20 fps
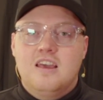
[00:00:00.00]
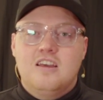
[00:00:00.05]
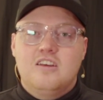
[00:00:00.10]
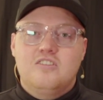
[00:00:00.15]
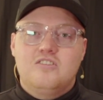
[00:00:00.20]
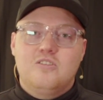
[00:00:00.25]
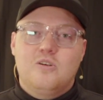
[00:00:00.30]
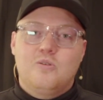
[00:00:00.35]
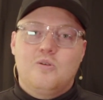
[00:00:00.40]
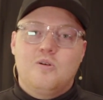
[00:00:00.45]

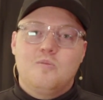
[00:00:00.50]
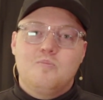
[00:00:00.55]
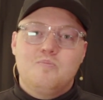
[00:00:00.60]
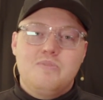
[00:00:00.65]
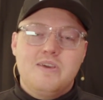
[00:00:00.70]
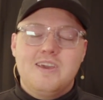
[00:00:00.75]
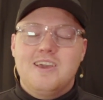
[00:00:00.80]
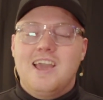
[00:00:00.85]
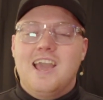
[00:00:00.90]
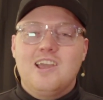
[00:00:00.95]
So
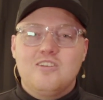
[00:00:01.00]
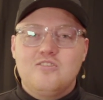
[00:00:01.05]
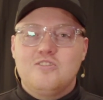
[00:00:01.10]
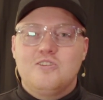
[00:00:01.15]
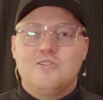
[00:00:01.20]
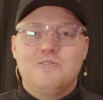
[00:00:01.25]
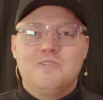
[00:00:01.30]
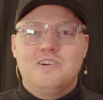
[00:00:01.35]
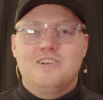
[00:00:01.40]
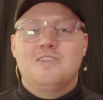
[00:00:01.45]
being a
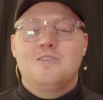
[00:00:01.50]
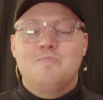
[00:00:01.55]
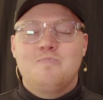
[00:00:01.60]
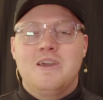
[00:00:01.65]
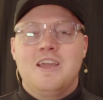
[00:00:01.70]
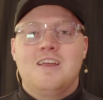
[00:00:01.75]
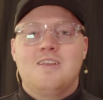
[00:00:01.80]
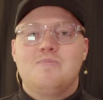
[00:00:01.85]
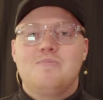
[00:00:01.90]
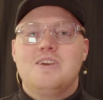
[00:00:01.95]
steward of the
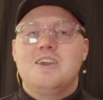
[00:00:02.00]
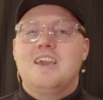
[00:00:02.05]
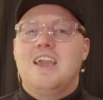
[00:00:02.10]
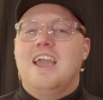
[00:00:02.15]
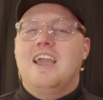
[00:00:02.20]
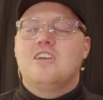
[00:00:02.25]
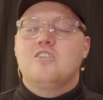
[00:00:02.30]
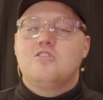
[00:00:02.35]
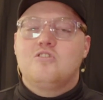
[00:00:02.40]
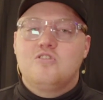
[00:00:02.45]
band, being
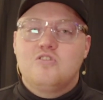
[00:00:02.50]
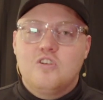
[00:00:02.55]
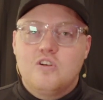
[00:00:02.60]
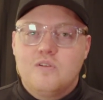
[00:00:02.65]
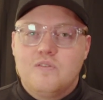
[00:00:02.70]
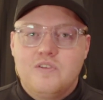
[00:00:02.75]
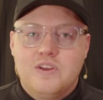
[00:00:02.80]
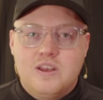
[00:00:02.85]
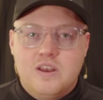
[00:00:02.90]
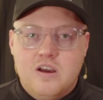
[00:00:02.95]
a
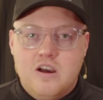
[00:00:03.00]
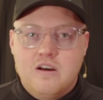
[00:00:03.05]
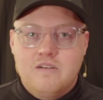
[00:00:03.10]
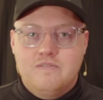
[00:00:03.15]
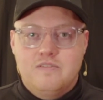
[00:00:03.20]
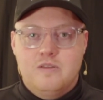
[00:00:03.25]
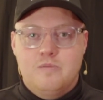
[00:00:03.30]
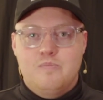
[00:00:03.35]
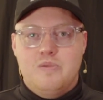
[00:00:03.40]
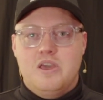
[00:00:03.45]
servant
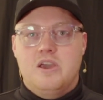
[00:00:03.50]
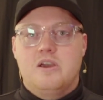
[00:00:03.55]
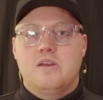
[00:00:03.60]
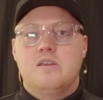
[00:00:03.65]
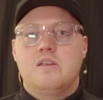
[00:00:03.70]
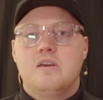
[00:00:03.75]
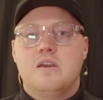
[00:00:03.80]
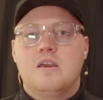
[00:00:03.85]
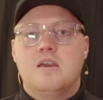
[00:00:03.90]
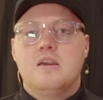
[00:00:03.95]
of the
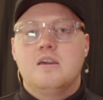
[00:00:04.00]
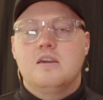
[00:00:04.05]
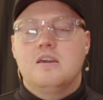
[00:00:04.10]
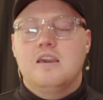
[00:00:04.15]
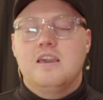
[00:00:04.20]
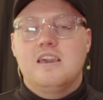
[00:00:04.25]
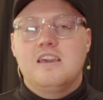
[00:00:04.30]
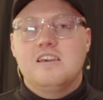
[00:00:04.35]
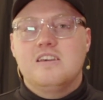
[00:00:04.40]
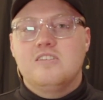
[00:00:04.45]
band,
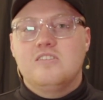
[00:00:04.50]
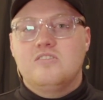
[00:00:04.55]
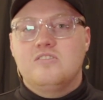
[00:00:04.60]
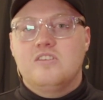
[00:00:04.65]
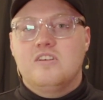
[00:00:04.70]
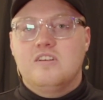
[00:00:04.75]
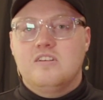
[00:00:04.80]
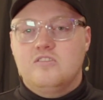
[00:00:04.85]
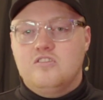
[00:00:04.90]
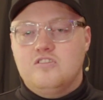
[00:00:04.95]

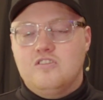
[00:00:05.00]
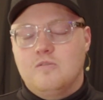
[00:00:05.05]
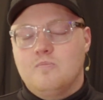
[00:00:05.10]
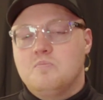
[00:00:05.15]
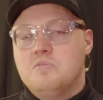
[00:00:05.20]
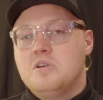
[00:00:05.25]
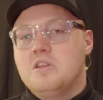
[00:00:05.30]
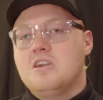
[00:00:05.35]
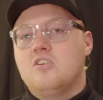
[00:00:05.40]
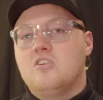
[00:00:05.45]
is
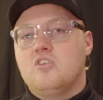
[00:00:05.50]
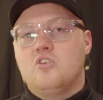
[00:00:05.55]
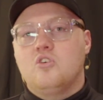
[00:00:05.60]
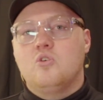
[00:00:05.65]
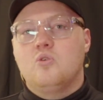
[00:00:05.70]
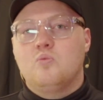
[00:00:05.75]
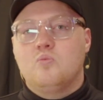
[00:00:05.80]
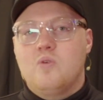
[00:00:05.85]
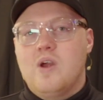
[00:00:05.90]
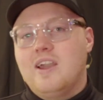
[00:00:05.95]
somebody
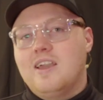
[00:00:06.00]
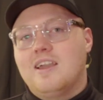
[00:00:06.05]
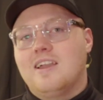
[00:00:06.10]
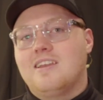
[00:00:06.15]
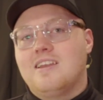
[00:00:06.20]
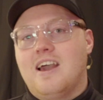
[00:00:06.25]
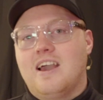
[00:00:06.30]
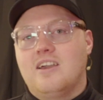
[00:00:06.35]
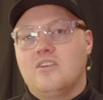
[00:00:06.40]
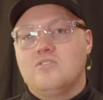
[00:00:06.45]
who
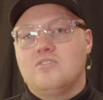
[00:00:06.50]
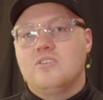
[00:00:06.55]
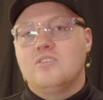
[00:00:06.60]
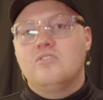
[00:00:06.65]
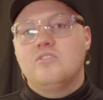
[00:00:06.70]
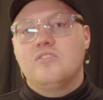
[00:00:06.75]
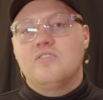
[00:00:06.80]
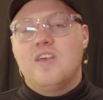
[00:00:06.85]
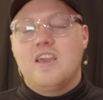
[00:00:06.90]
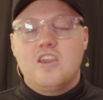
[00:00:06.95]

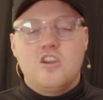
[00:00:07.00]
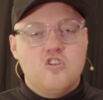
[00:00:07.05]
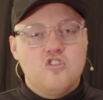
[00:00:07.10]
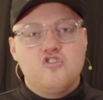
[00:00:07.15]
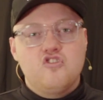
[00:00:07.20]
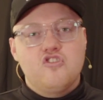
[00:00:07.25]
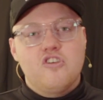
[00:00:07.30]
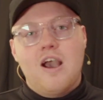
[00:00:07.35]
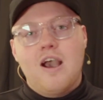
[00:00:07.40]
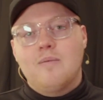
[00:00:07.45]
recognizes that your
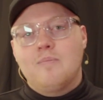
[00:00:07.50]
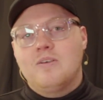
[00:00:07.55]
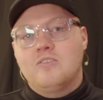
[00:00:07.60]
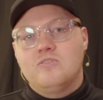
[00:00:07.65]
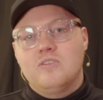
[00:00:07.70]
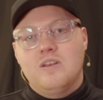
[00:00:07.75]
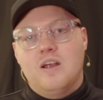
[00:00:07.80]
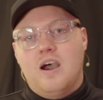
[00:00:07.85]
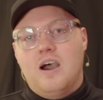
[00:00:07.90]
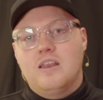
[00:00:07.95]
job as
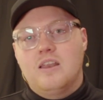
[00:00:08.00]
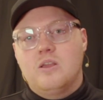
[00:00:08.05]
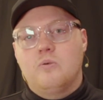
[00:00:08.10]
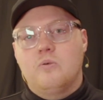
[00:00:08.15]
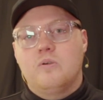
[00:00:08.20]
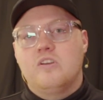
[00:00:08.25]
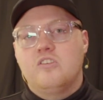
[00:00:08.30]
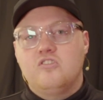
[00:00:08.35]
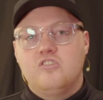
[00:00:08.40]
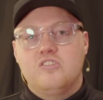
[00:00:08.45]
an
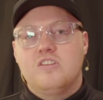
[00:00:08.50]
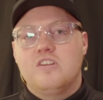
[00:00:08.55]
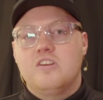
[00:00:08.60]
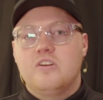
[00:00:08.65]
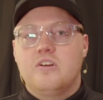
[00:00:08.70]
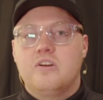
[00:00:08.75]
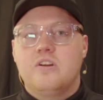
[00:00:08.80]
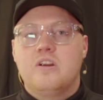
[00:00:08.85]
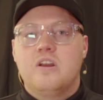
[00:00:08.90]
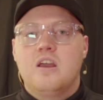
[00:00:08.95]
audio
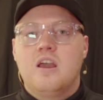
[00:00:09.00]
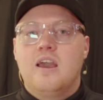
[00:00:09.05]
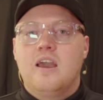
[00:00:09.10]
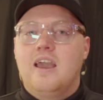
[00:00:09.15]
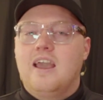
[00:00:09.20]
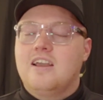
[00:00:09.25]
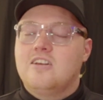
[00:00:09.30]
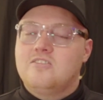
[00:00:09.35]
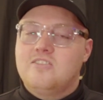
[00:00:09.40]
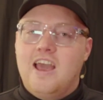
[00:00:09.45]
engineer
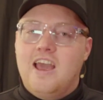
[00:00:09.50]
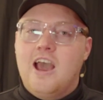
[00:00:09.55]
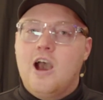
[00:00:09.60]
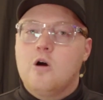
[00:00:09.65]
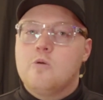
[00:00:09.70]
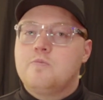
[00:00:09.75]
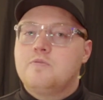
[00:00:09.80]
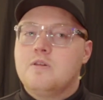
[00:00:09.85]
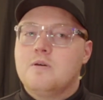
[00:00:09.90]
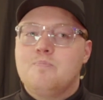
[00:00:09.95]
is to
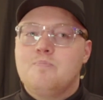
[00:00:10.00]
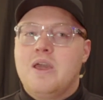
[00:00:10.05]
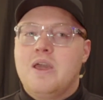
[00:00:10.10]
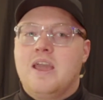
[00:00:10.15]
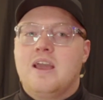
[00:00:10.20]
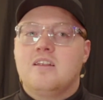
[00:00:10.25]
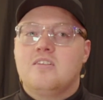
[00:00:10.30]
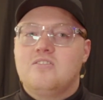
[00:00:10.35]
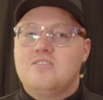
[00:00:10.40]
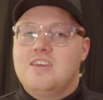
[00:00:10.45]
help the
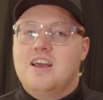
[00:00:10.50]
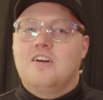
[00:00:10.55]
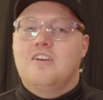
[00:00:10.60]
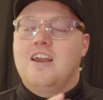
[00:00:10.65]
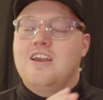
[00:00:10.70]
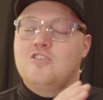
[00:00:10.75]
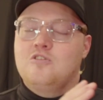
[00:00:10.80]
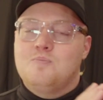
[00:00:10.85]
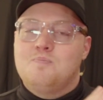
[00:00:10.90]
band sound as